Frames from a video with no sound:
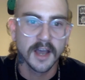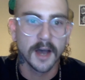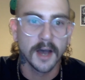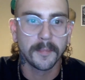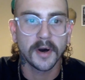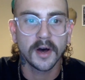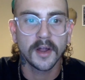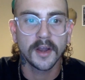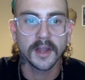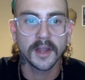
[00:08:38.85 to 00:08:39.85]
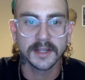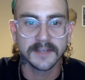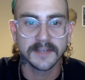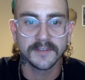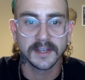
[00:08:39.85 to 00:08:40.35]
Upon
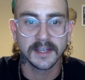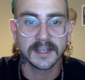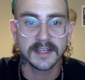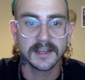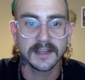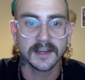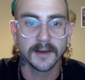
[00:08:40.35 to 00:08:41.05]
leaving, he